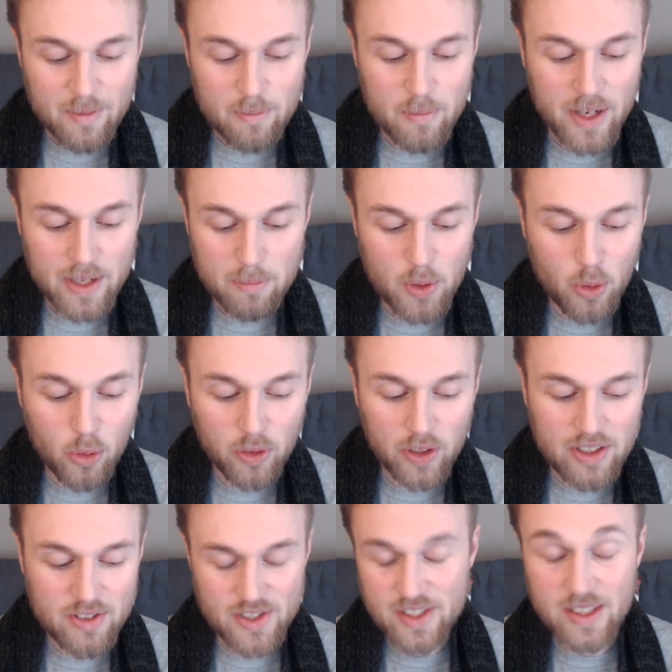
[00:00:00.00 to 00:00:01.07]
My core
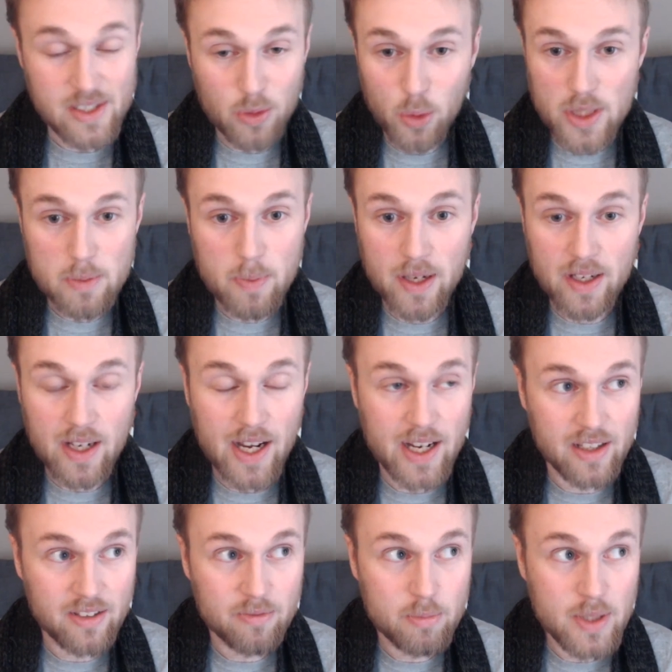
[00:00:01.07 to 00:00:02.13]
interest has always been
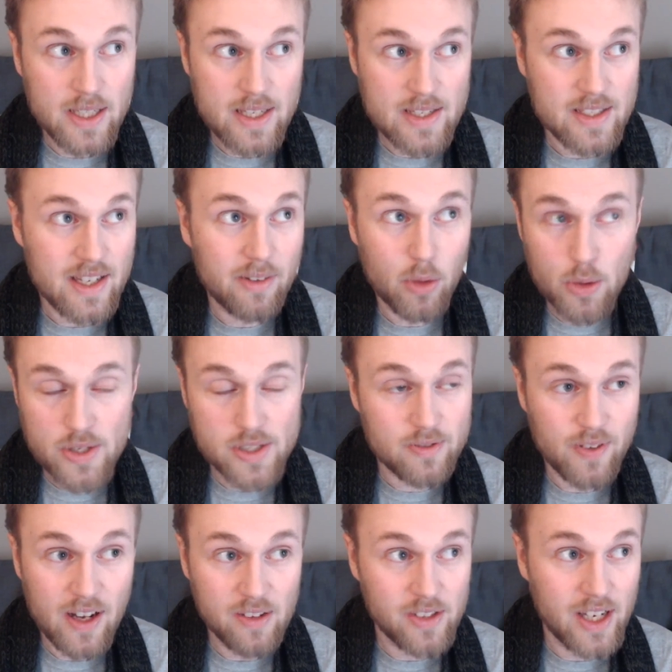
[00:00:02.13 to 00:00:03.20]
I N F Ps. I've always
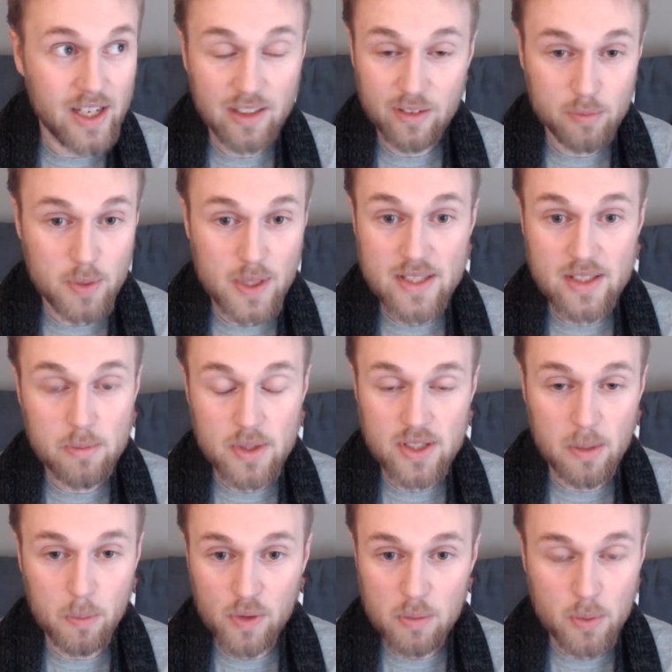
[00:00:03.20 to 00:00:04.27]
found I N F Ps to be
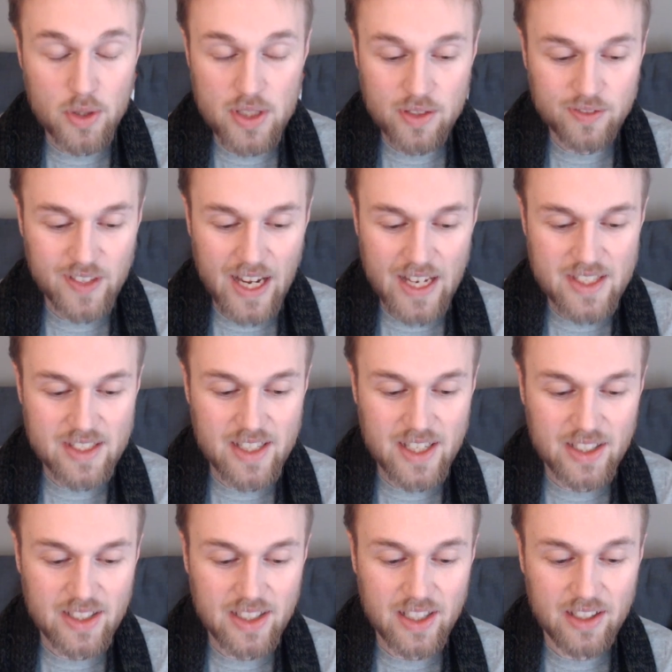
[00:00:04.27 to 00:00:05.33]
some of the most
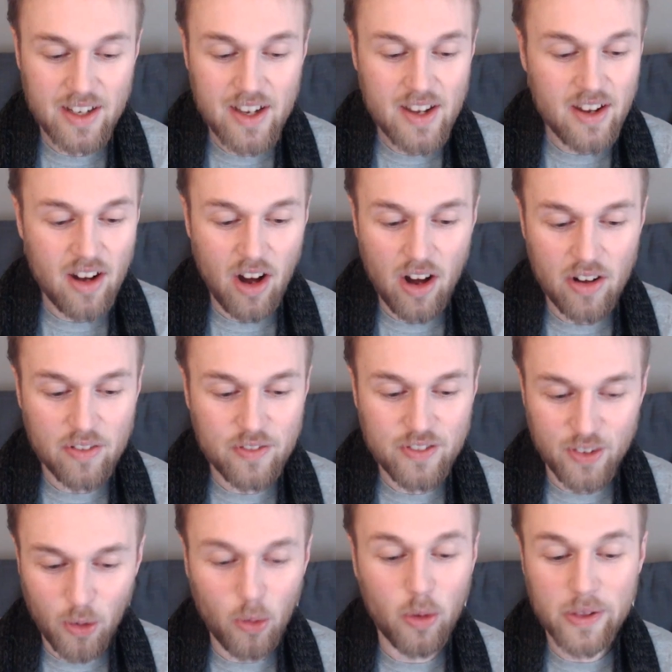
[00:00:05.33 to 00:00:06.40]
fascinating of
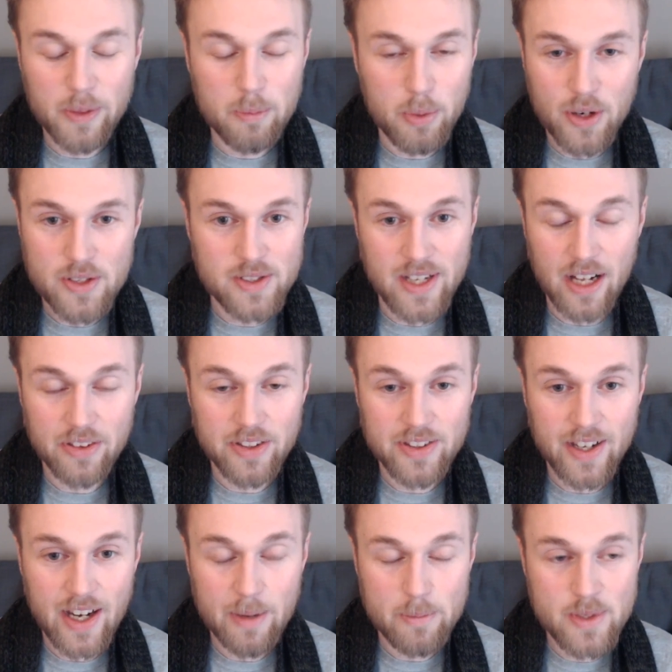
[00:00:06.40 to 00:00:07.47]
all the personality
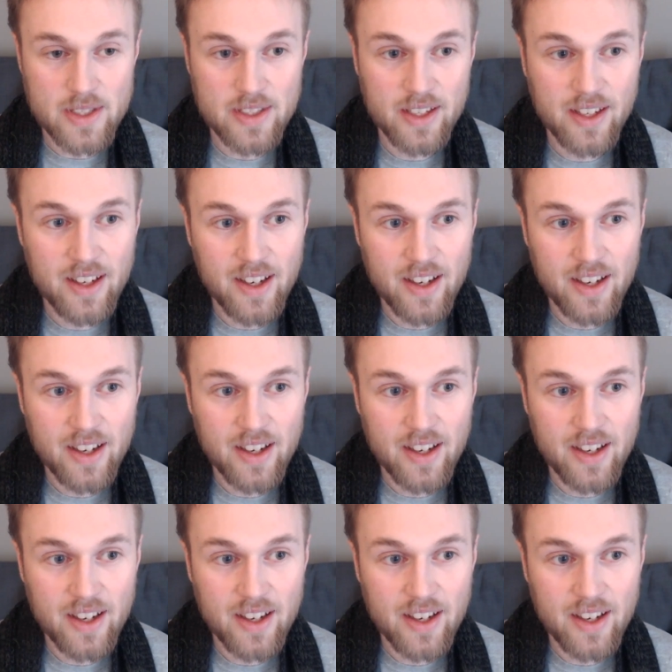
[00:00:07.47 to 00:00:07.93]
types.